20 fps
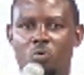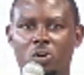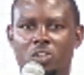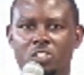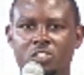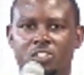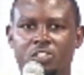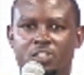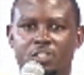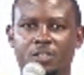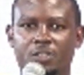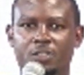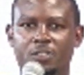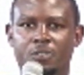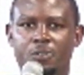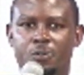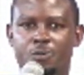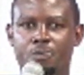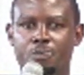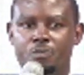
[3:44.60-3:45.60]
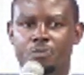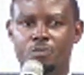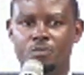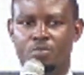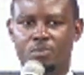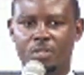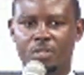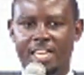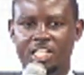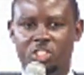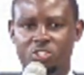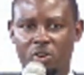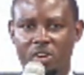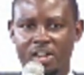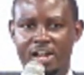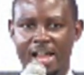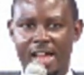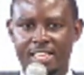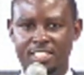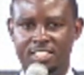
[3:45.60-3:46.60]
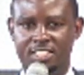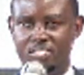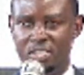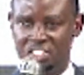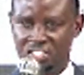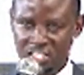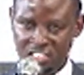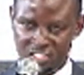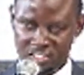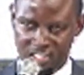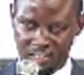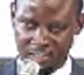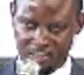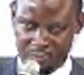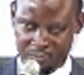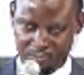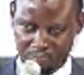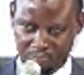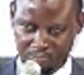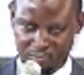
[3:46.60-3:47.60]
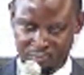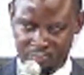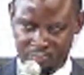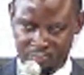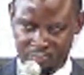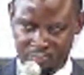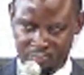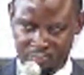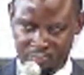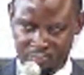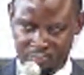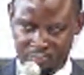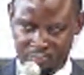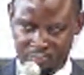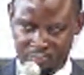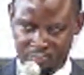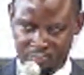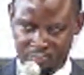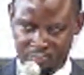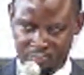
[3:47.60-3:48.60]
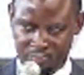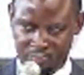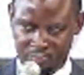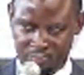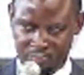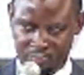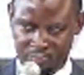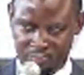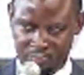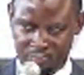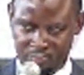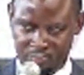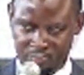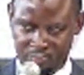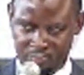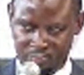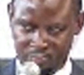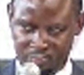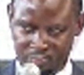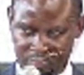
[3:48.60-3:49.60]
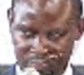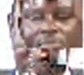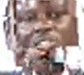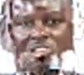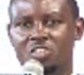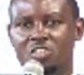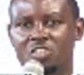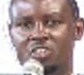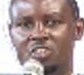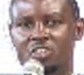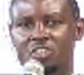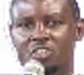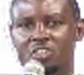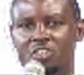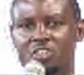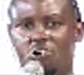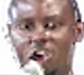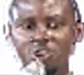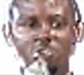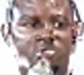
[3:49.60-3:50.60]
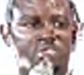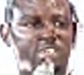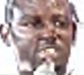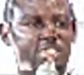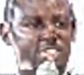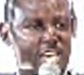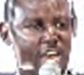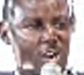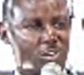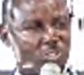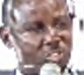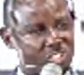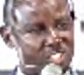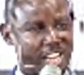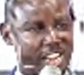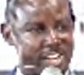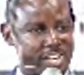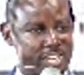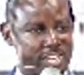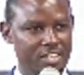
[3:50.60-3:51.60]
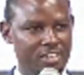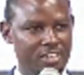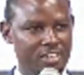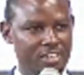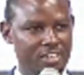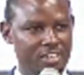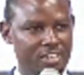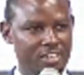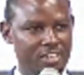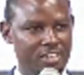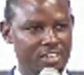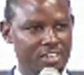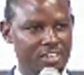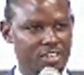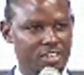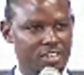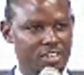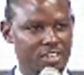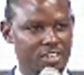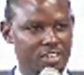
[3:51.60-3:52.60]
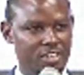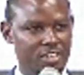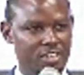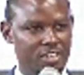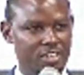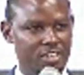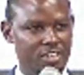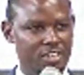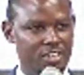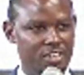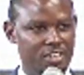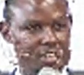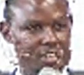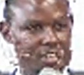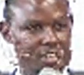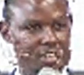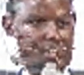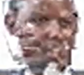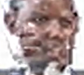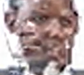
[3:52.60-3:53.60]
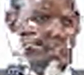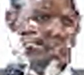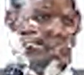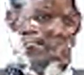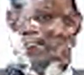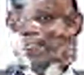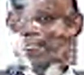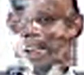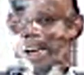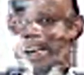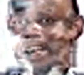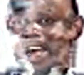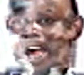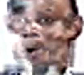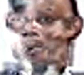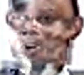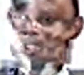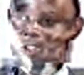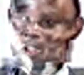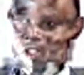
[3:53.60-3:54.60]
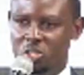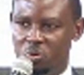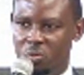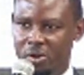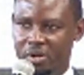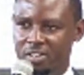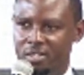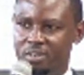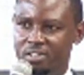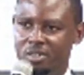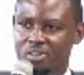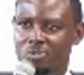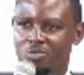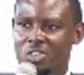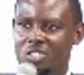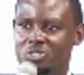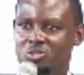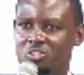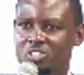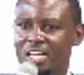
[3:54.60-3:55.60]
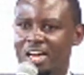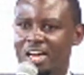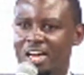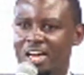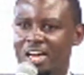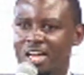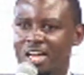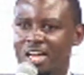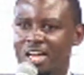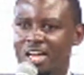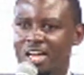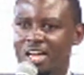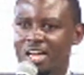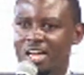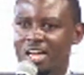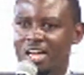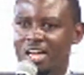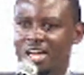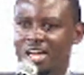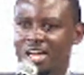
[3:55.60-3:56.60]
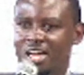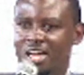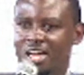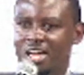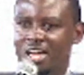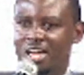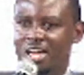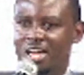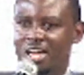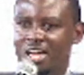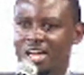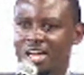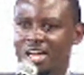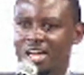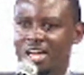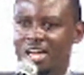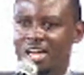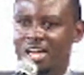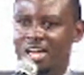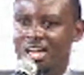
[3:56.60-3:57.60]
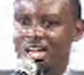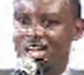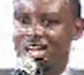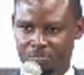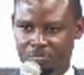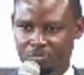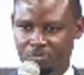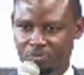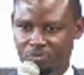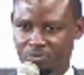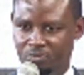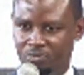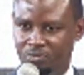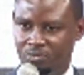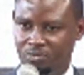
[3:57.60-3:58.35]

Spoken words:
I joined as a messenger. And as a messenger, one of the outstanding roles that I was doing was to serve tea to the reporters.